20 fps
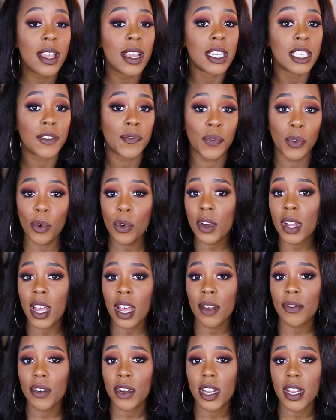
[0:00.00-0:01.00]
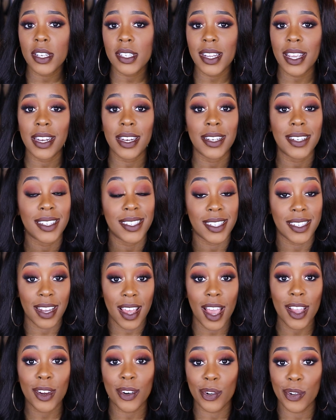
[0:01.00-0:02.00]
It's full coverage and it does
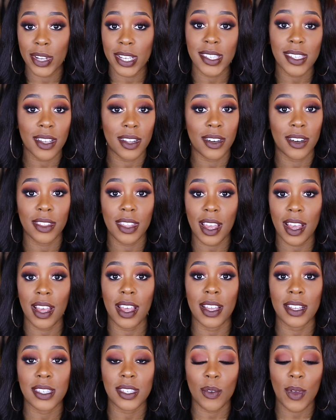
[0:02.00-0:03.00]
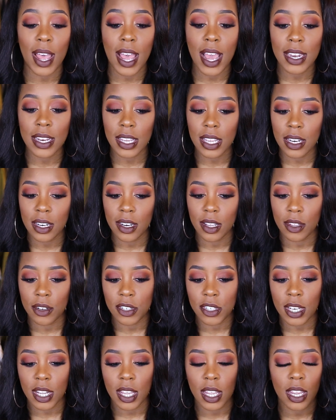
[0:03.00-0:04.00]
not crease under the eye. So I had to get another
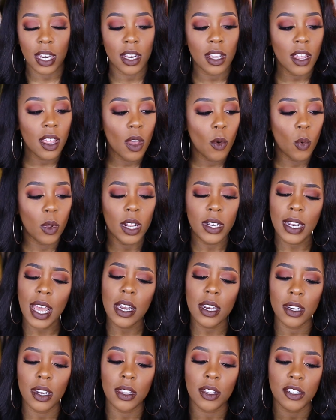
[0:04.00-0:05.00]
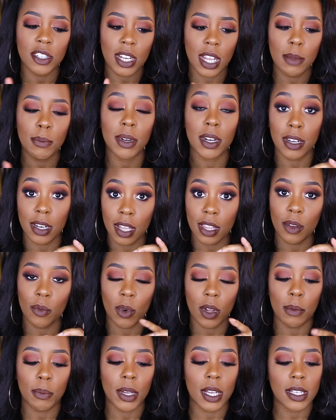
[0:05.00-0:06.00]
shade. Well, not another shade, but another
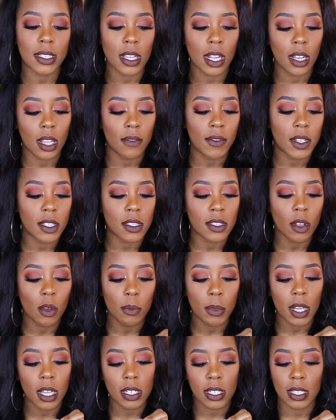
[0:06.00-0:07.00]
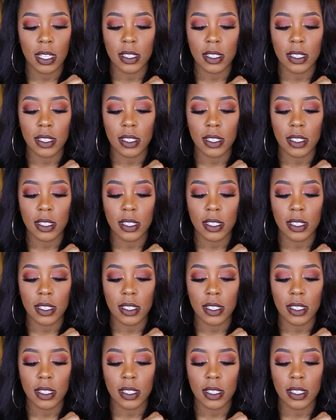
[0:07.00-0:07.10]
one because I love it so much.